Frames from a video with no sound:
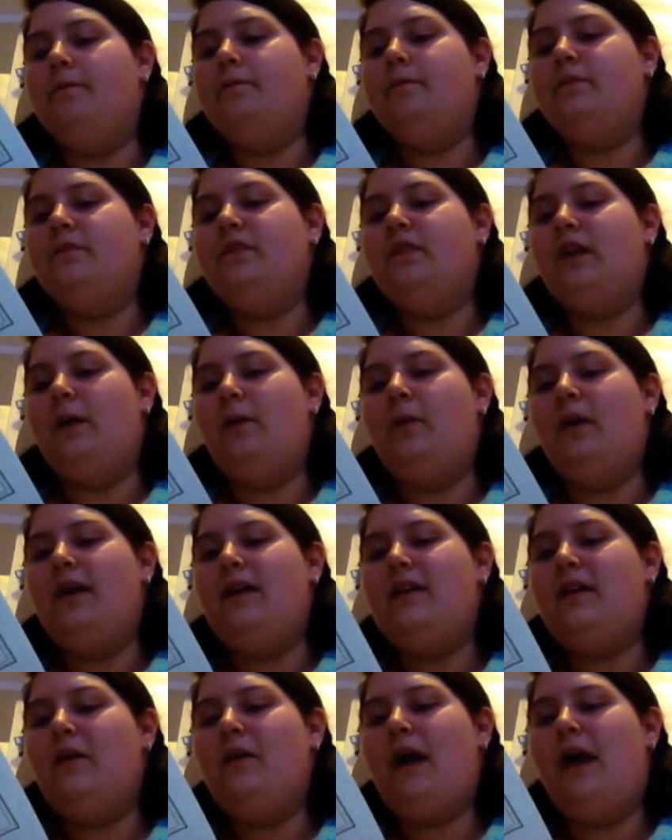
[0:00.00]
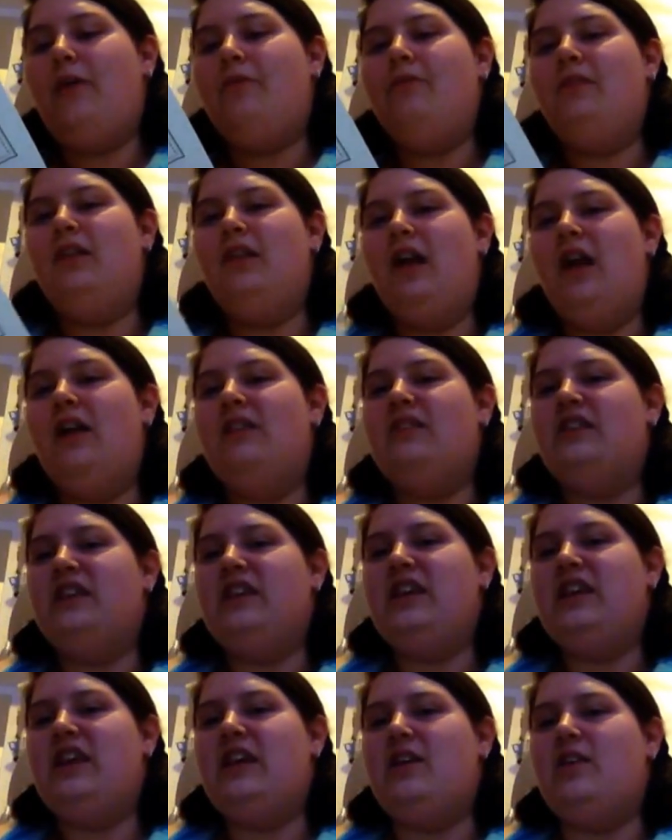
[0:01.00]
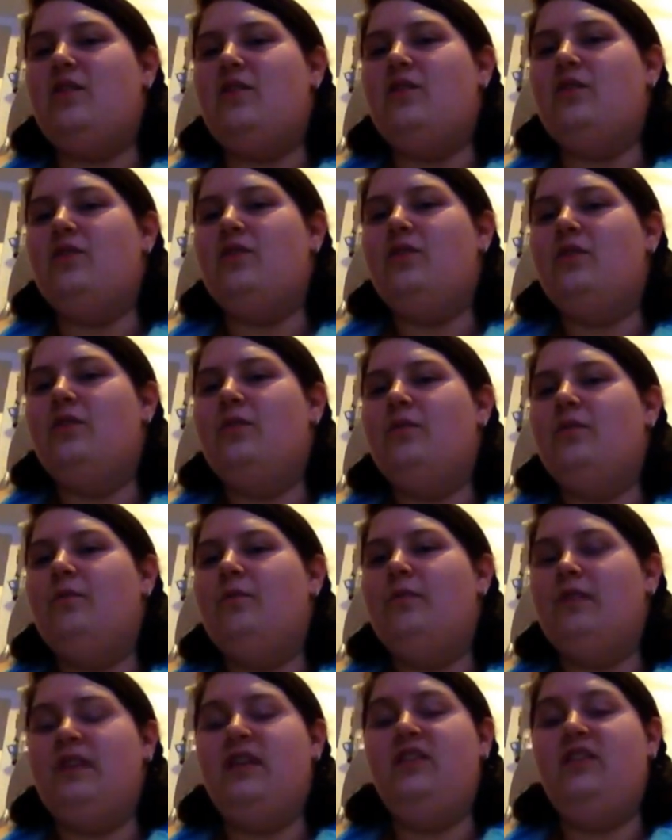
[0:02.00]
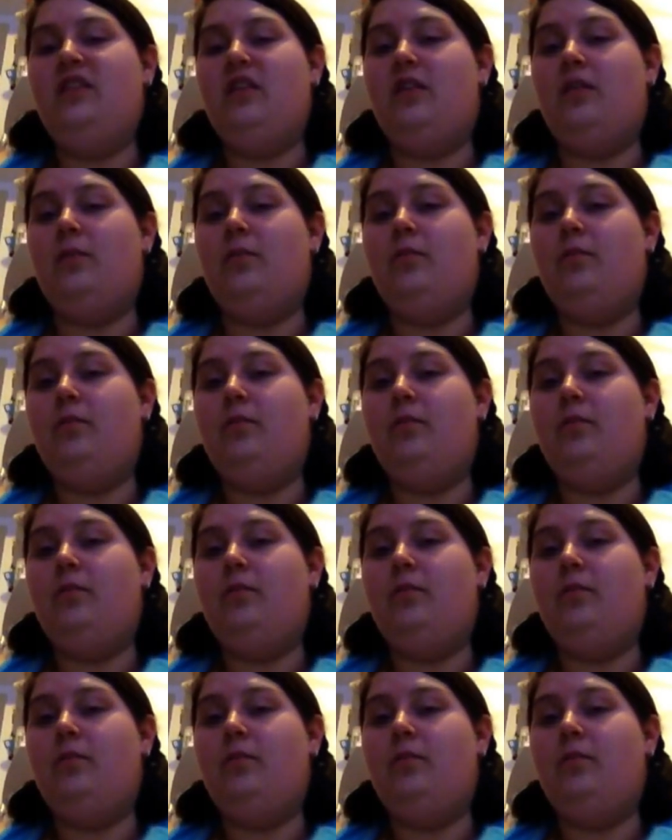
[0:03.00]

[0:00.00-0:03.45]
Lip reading: somewhere you don't have to learn your cues, but you do.